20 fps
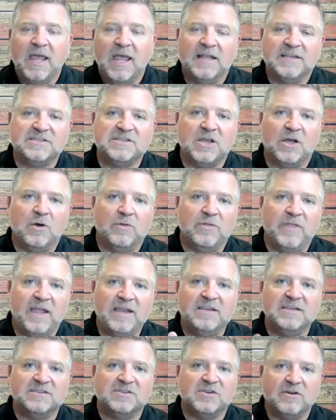And so they
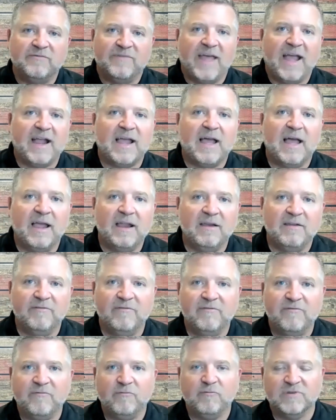deserve that kind
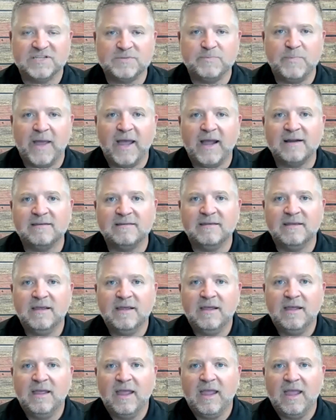of respect
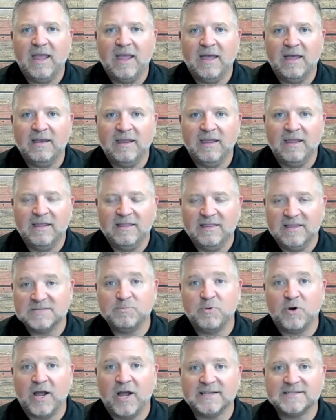and in this
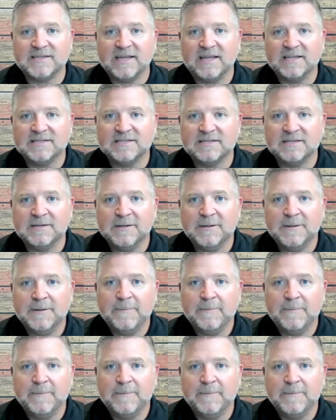process.